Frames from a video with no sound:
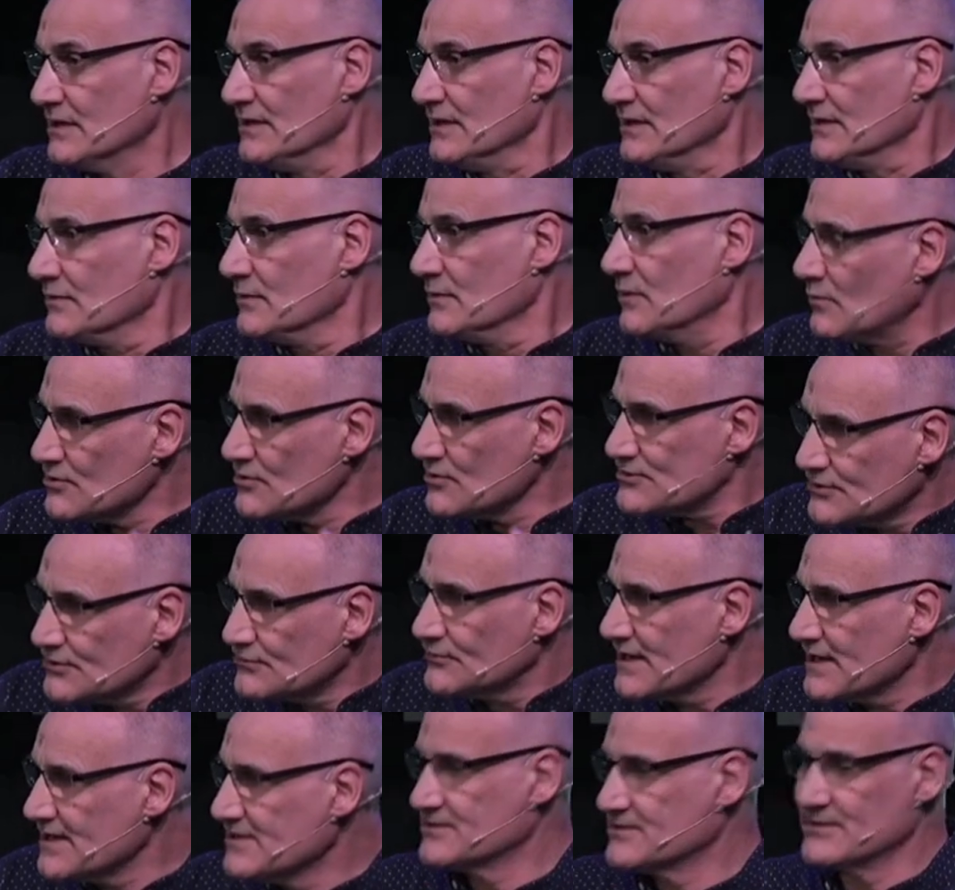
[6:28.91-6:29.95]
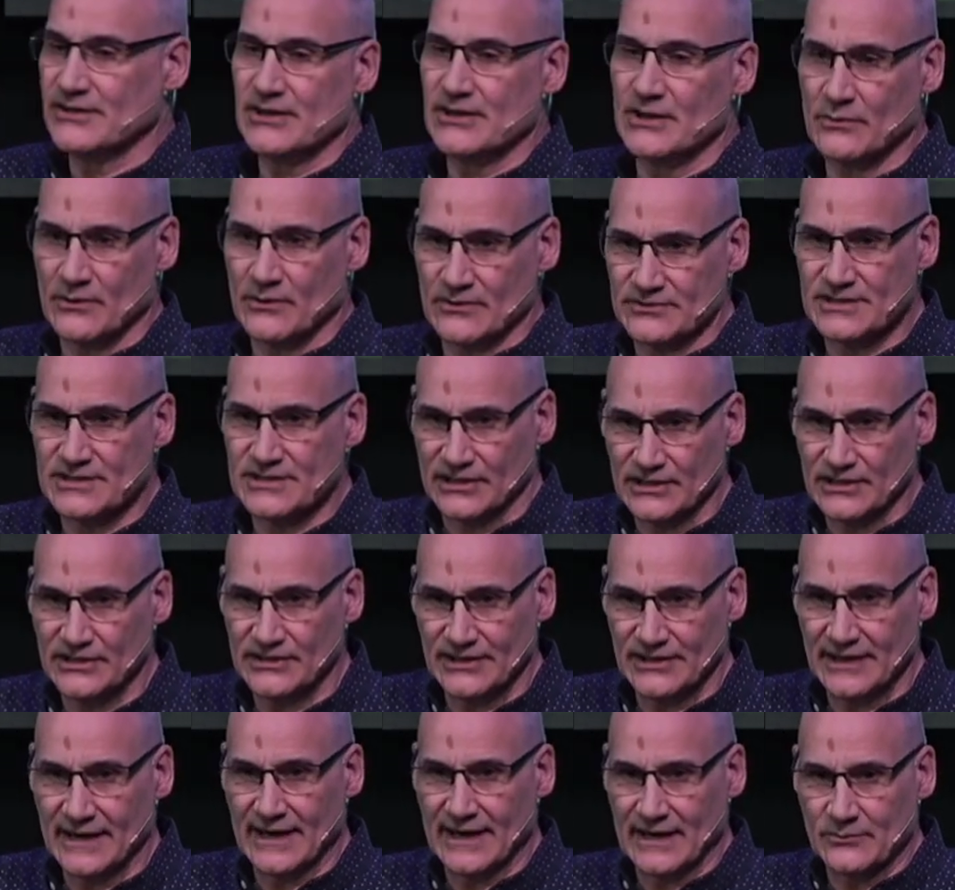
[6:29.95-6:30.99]
Well, what's the reason you want to learn a
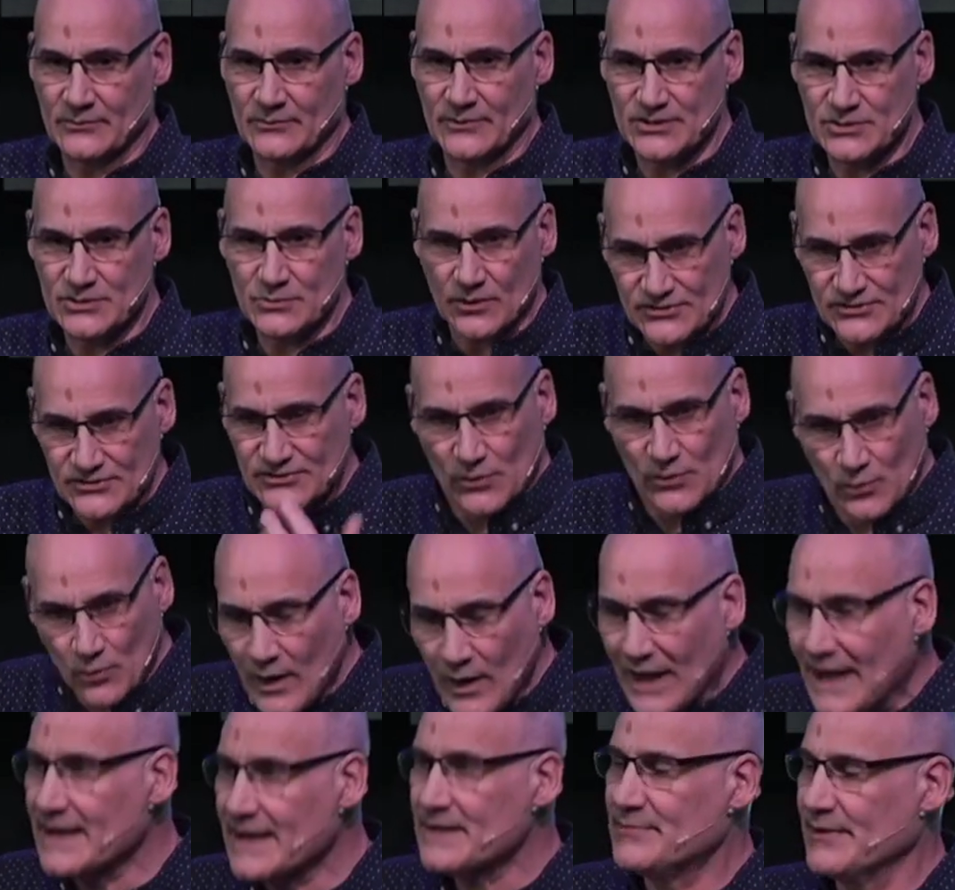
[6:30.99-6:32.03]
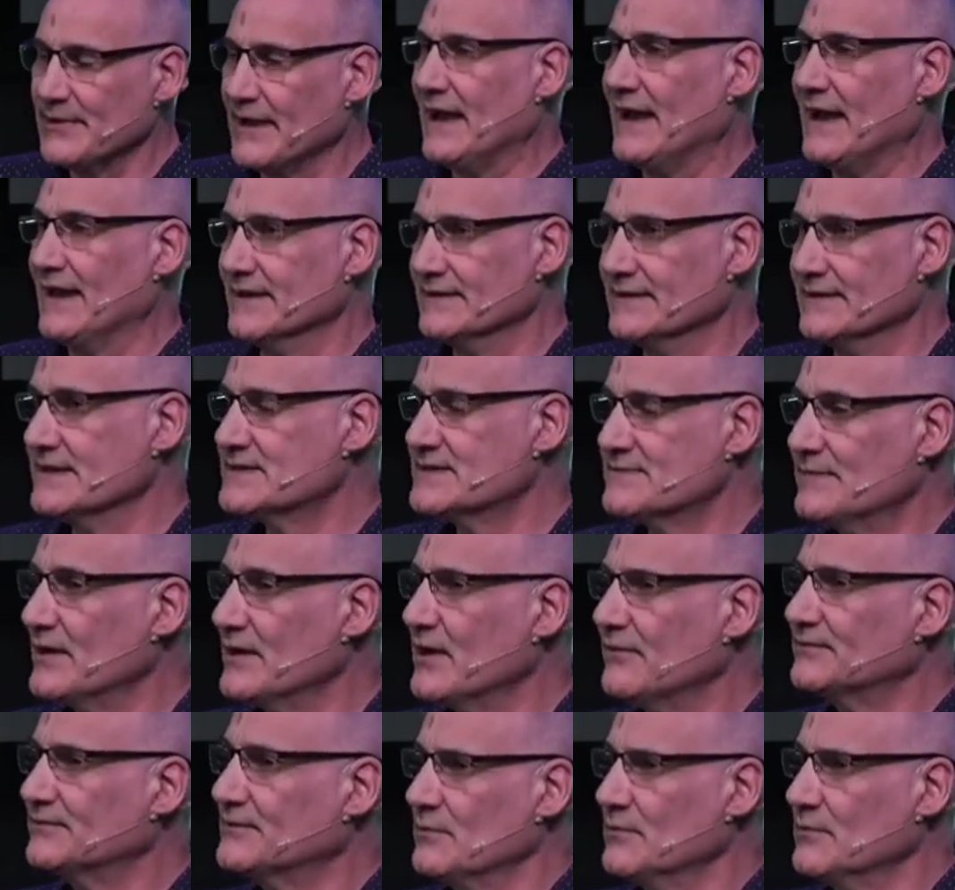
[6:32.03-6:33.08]
language? What's the why behind it? But
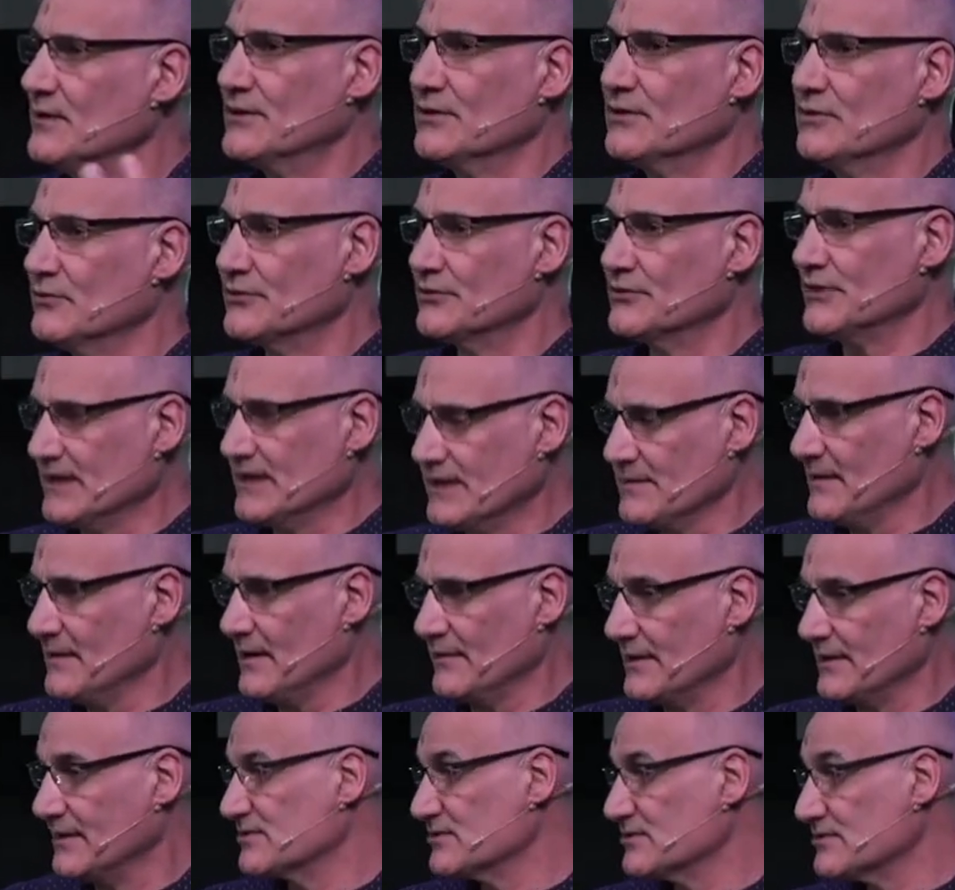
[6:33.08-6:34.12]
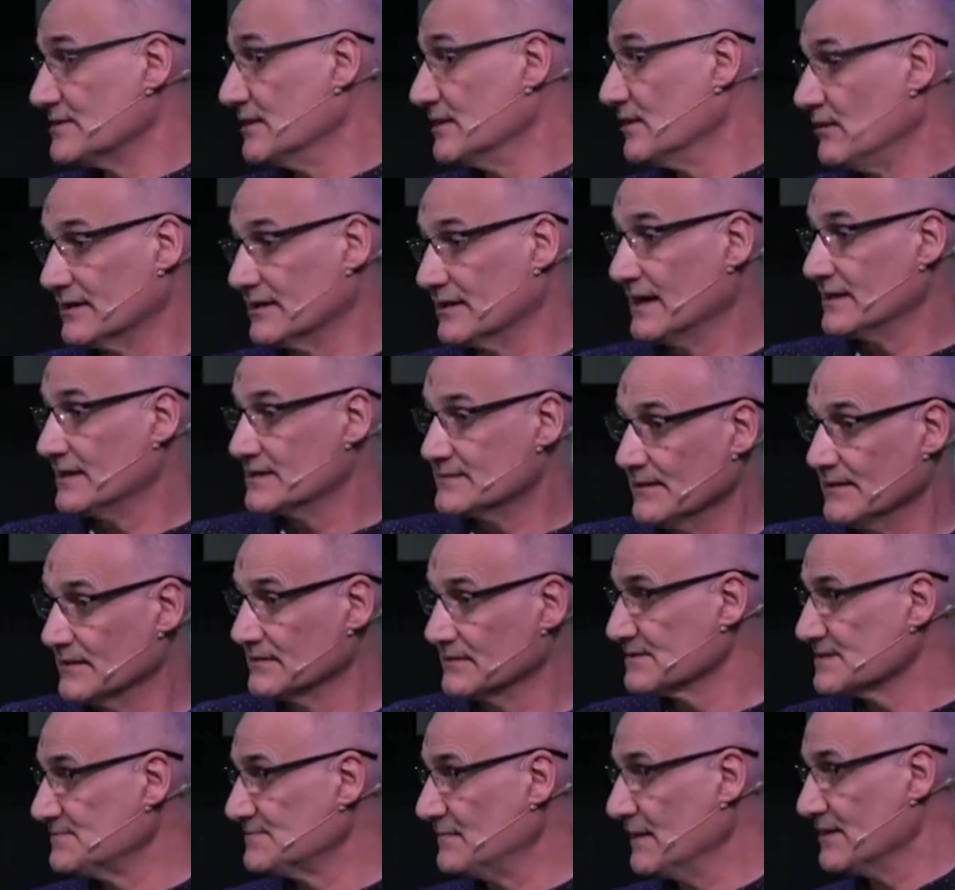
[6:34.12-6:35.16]
often we don't think about that. I just think, oh, I'd like to be able to
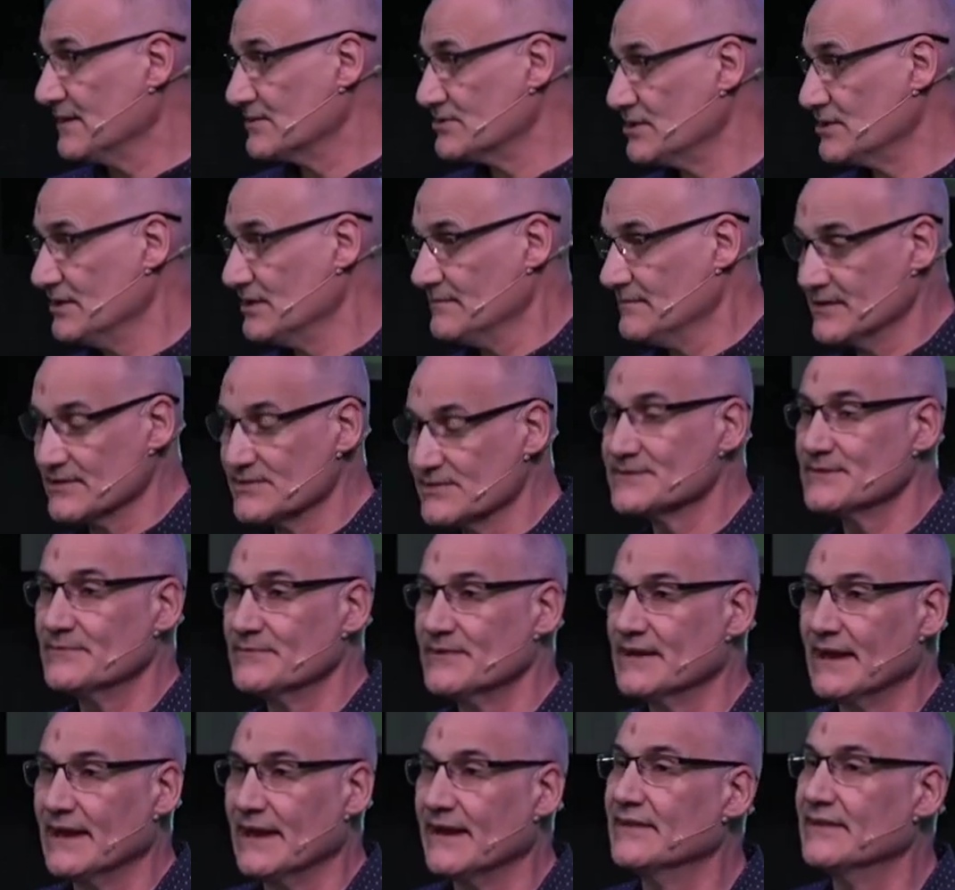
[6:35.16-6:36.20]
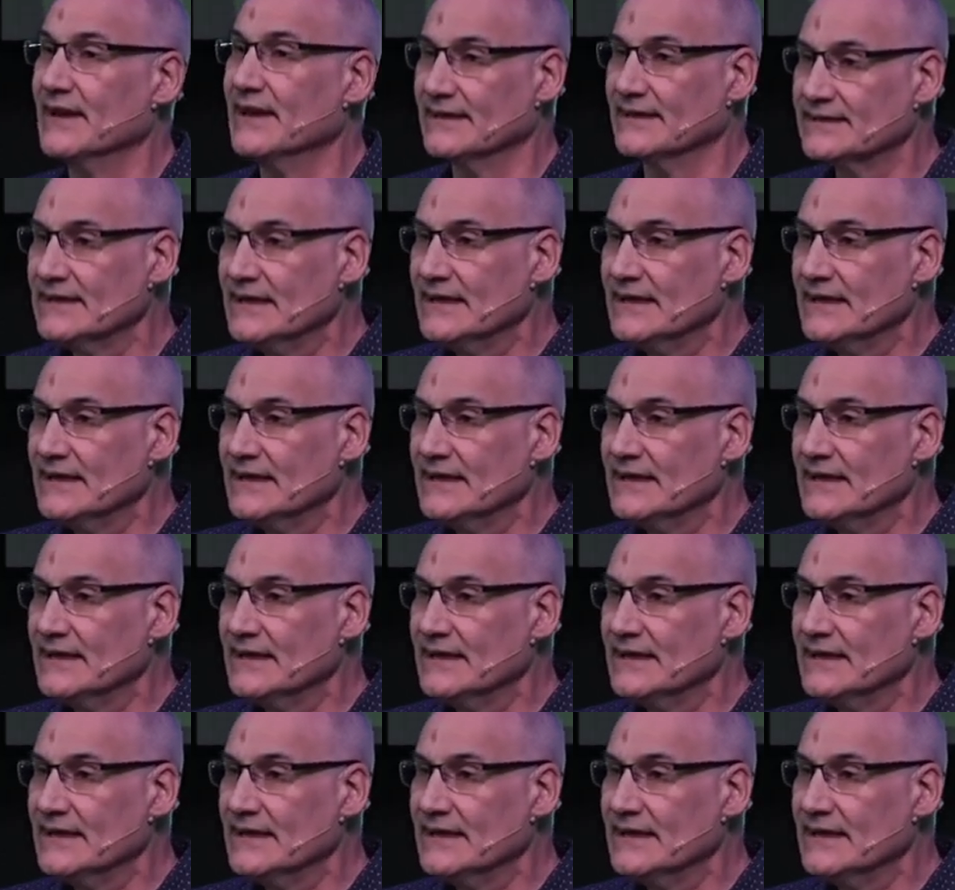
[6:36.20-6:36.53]
speak German or something like that.